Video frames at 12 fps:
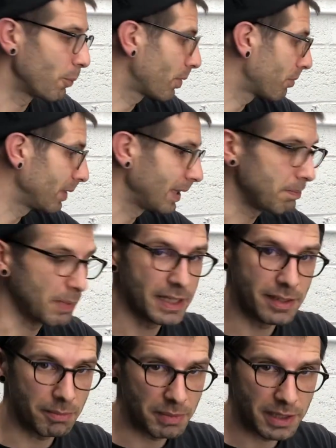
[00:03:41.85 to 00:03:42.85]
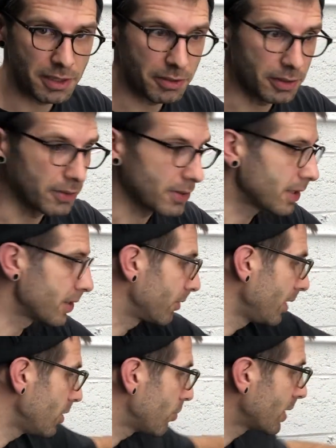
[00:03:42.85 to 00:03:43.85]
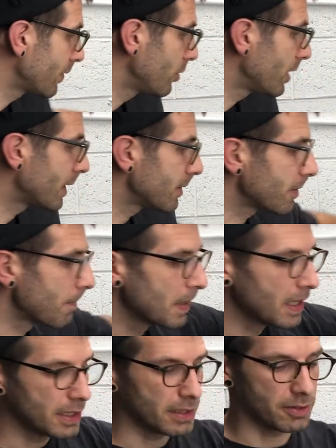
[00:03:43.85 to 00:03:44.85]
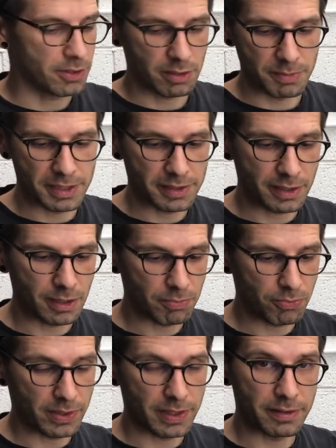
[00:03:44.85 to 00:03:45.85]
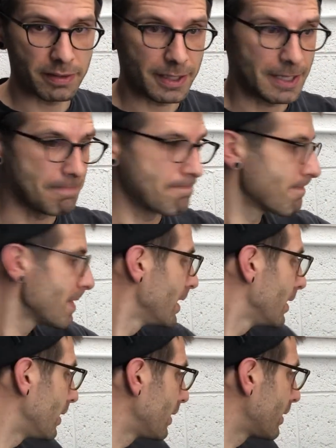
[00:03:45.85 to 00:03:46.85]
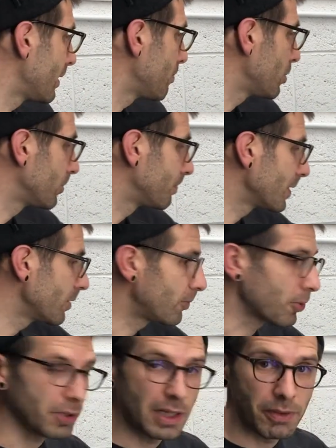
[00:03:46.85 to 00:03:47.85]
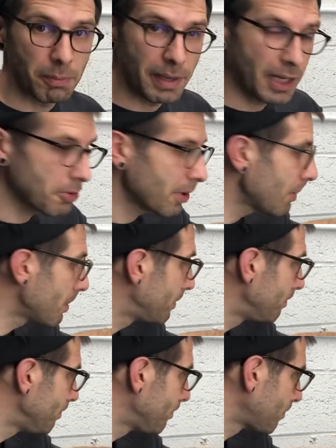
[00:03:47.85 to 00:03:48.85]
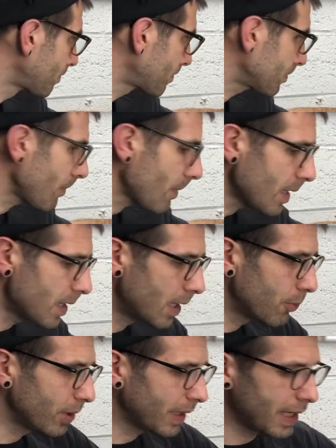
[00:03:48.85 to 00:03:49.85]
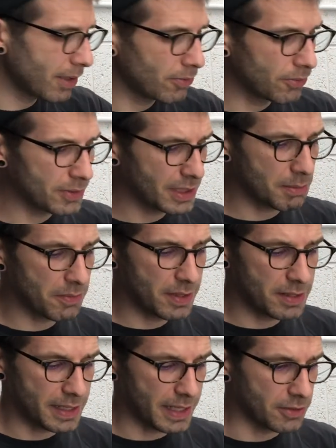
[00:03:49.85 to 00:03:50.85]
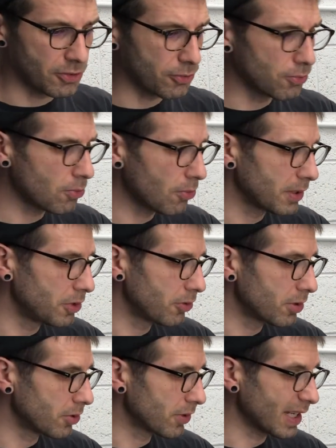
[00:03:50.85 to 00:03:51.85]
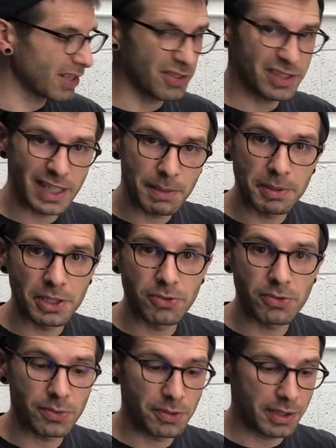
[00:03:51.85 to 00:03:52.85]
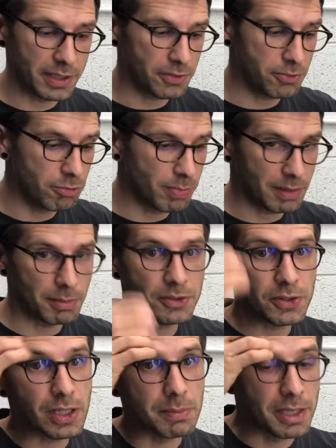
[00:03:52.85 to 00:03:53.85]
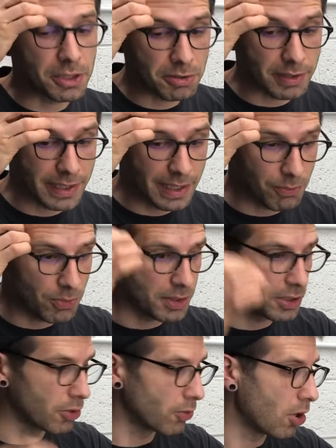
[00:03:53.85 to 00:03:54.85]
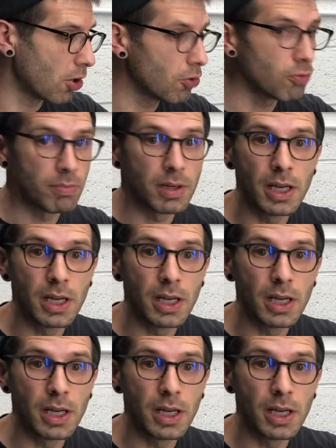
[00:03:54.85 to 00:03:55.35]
really basic materials, and so each one of you guys is going to be set up with a simple photographic backdrop. We'll have some of these at school that you can just kind of set up and use when you're at school, but I'm also going to make sure I get one to go home